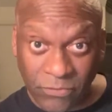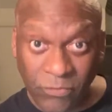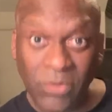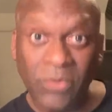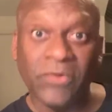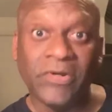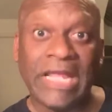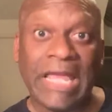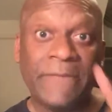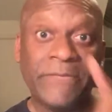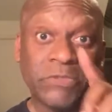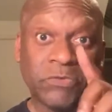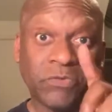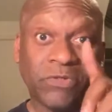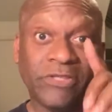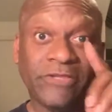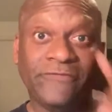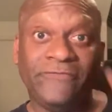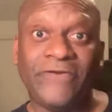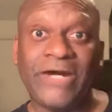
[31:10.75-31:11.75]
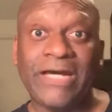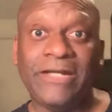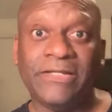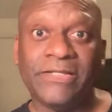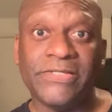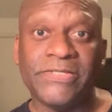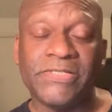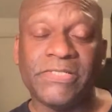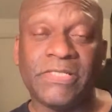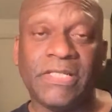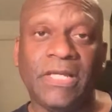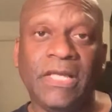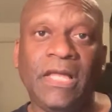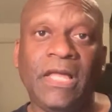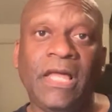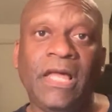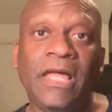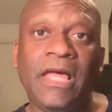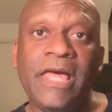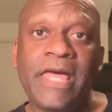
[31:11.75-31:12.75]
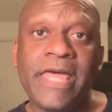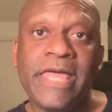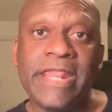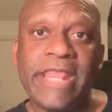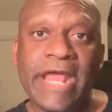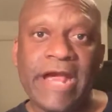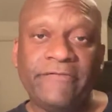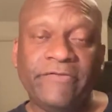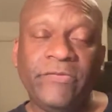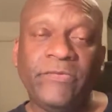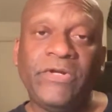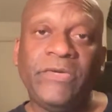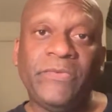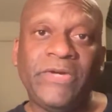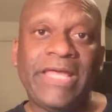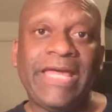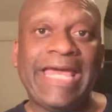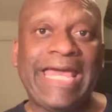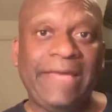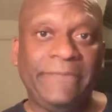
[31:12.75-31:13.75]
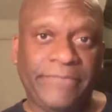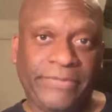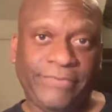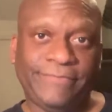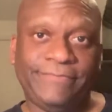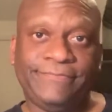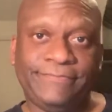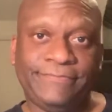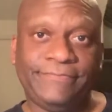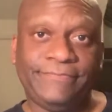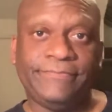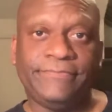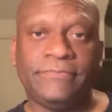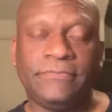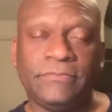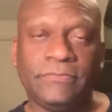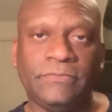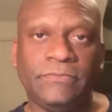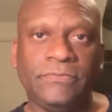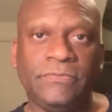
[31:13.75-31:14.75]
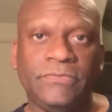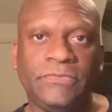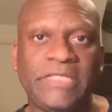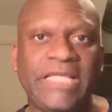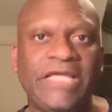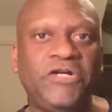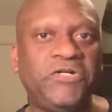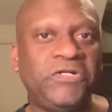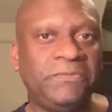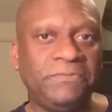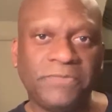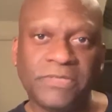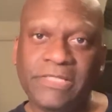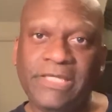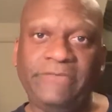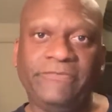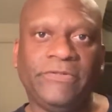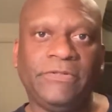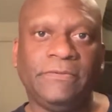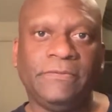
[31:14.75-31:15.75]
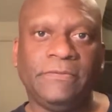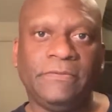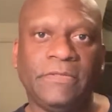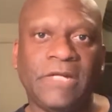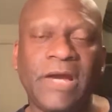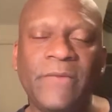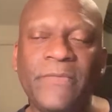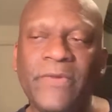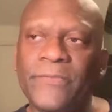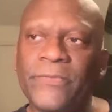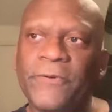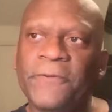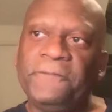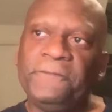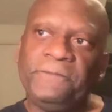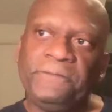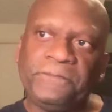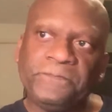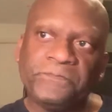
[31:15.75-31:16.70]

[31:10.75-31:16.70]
And we were named as one of the finalists, and everyone went ape. They couldn't believe it. I remember